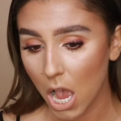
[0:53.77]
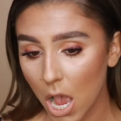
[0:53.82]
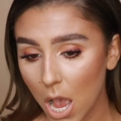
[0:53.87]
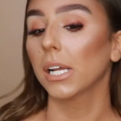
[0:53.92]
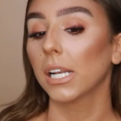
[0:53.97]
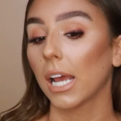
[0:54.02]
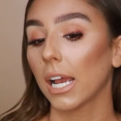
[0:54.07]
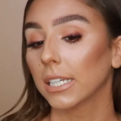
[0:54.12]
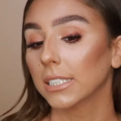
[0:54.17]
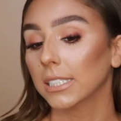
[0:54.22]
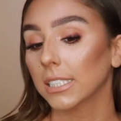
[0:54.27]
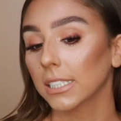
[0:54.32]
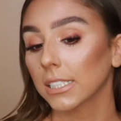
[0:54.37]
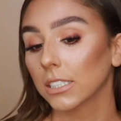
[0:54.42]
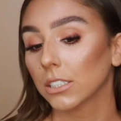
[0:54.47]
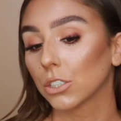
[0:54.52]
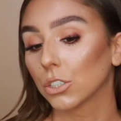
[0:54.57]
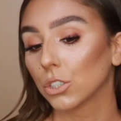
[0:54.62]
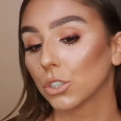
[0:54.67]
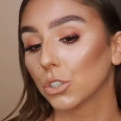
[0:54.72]
But I
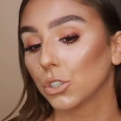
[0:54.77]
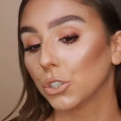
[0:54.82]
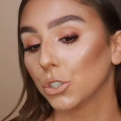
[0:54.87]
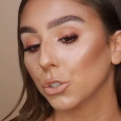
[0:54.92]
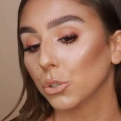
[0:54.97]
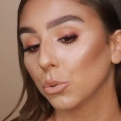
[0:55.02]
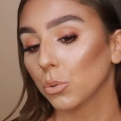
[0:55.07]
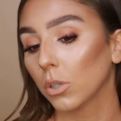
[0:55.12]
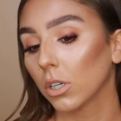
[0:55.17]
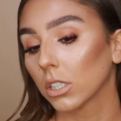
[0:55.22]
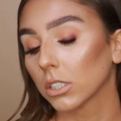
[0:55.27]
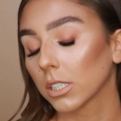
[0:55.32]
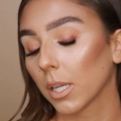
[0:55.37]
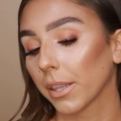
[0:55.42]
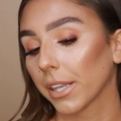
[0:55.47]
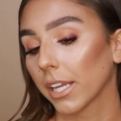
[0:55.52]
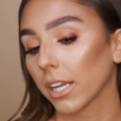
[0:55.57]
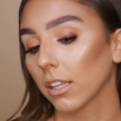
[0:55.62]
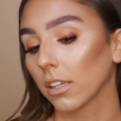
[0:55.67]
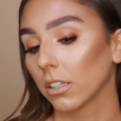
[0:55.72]
did do
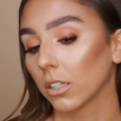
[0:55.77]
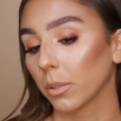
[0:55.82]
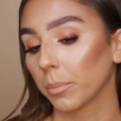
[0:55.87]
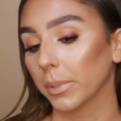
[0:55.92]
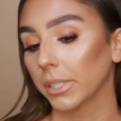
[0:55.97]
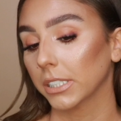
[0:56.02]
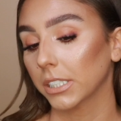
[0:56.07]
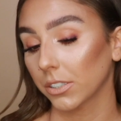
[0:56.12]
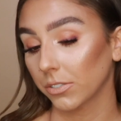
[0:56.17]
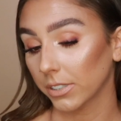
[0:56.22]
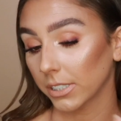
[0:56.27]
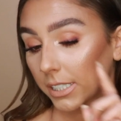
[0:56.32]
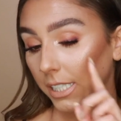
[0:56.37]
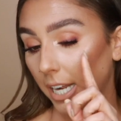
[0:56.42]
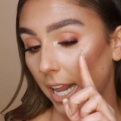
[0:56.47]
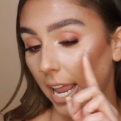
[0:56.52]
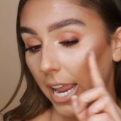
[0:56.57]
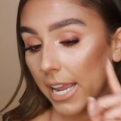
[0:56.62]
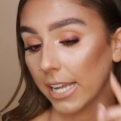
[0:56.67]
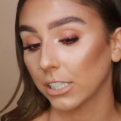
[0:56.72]
something a little bit different
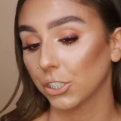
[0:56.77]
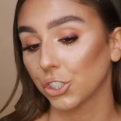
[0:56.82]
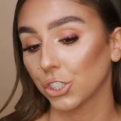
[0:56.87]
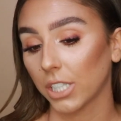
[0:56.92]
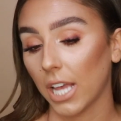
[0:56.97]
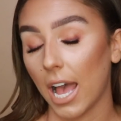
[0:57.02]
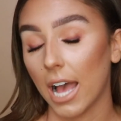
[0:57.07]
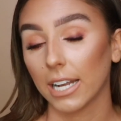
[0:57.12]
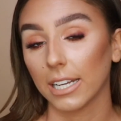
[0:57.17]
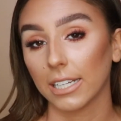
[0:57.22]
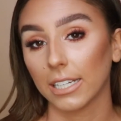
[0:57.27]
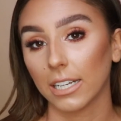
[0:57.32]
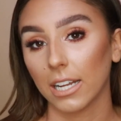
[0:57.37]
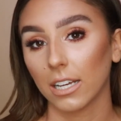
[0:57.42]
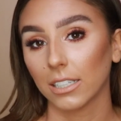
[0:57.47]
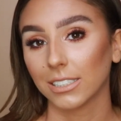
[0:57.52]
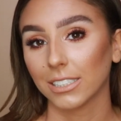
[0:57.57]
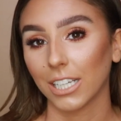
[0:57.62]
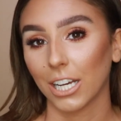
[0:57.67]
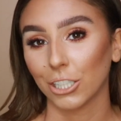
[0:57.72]
today and just added
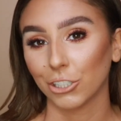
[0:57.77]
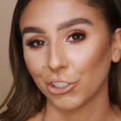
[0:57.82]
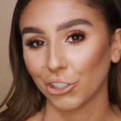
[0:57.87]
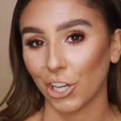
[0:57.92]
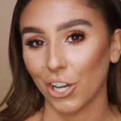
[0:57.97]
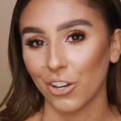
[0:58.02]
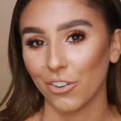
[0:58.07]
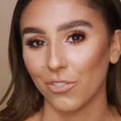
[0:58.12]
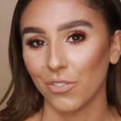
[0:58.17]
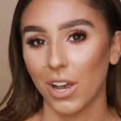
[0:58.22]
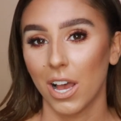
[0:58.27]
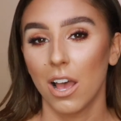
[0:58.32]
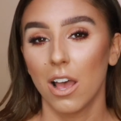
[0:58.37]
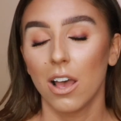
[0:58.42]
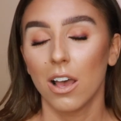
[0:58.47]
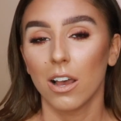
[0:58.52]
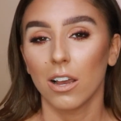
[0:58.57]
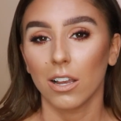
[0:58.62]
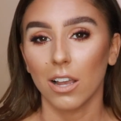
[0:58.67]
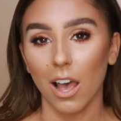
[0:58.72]
a touch of
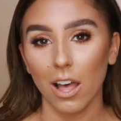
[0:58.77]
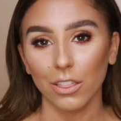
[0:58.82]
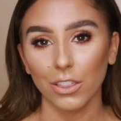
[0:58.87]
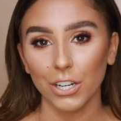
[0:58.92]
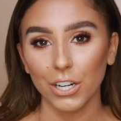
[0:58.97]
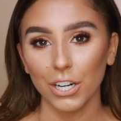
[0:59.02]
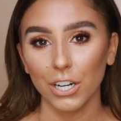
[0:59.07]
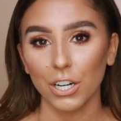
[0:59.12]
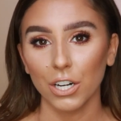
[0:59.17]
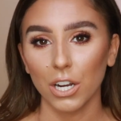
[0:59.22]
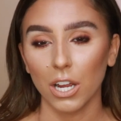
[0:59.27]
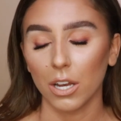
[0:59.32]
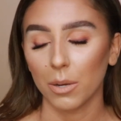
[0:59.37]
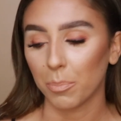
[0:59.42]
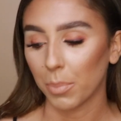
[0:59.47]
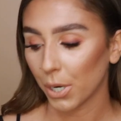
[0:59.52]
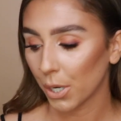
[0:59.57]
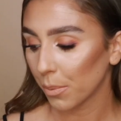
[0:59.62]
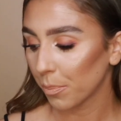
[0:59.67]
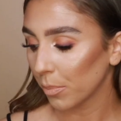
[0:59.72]
color, a
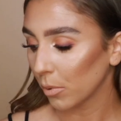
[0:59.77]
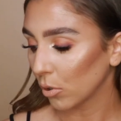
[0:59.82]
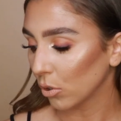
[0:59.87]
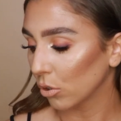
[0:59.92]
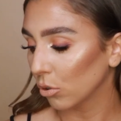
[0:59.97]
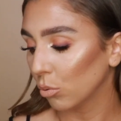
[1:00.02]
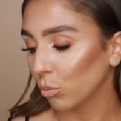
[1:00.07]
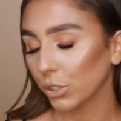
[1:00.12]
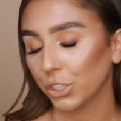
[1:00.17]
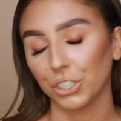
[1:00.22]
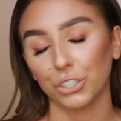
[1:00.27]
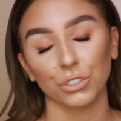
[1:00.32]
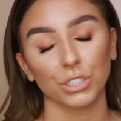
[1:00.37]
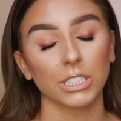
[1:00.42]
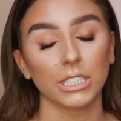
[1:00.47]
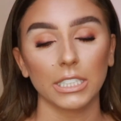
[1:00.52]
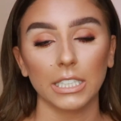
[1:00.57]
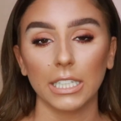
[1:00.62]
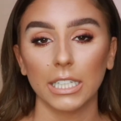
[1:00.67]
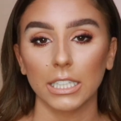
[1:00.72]
purple, which you'll
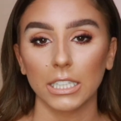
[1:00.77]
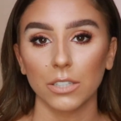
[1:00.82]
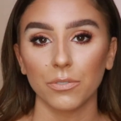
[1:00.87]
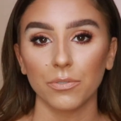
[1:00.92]
see in